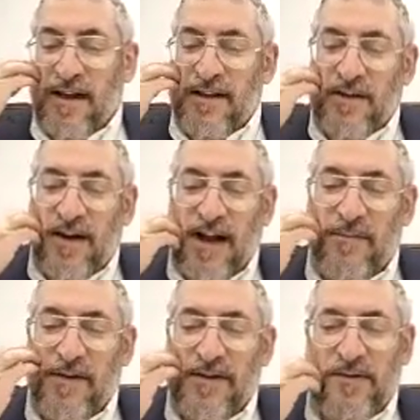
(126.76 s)
that's what
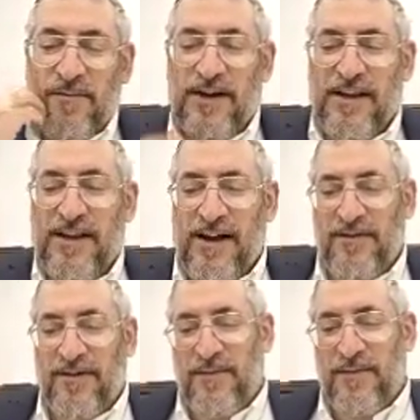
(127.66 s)
happens. You bring down
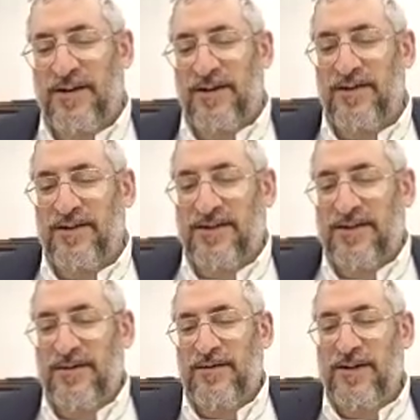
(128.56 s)
your mazalos,
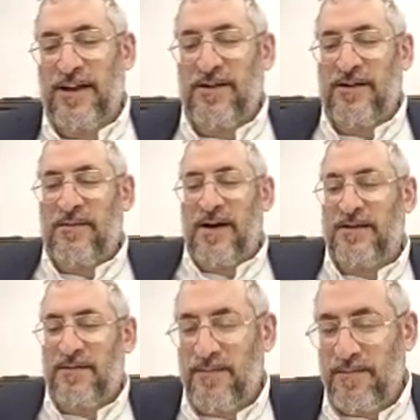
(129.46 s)
you bring down your
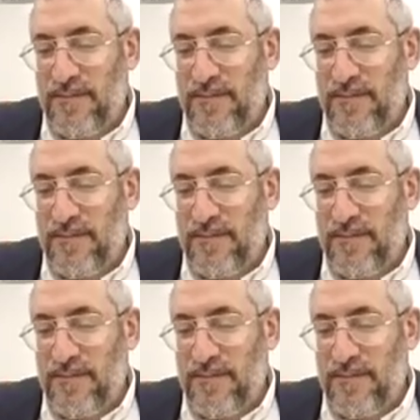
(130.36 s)
mazel.